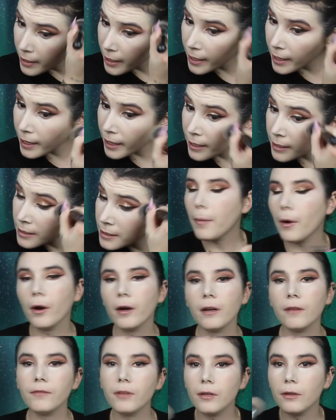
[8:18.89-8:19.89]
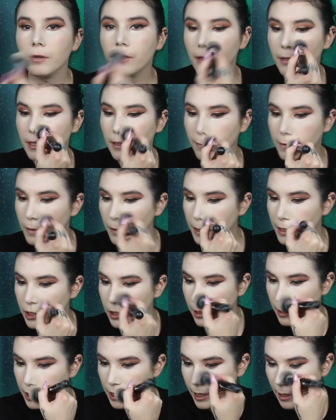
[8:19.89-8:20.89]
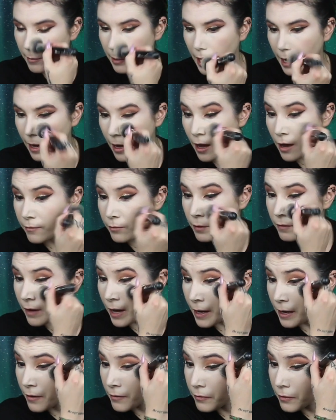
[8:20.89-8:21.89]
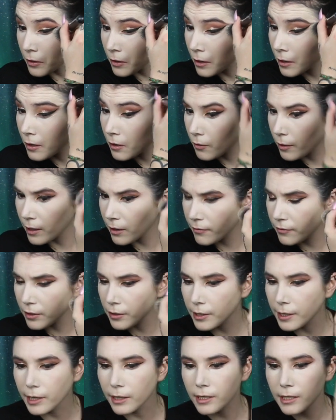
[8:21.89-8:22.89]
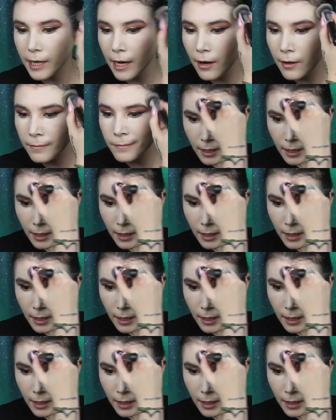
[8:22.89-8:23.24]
and part of the New Year's Eve tradition Jacob and I have, we've had it for quite a few years now,